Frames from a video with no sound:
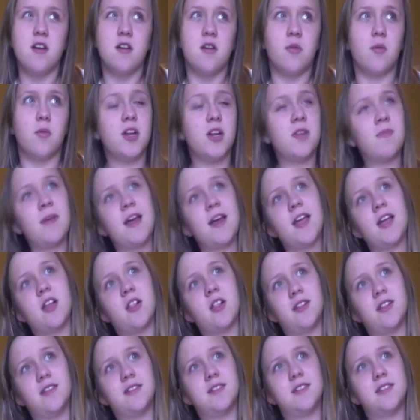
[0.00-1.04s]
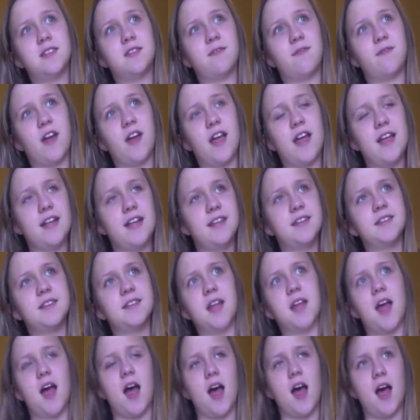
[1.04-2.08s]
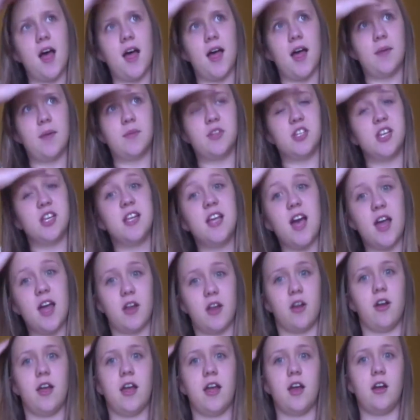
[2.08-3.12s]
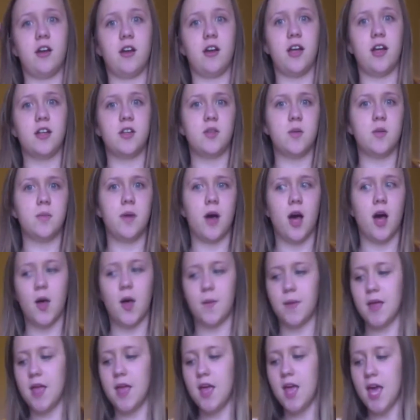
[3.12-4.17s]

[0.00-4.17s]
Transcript: one of my closest friends, she got her hair cut to a bob,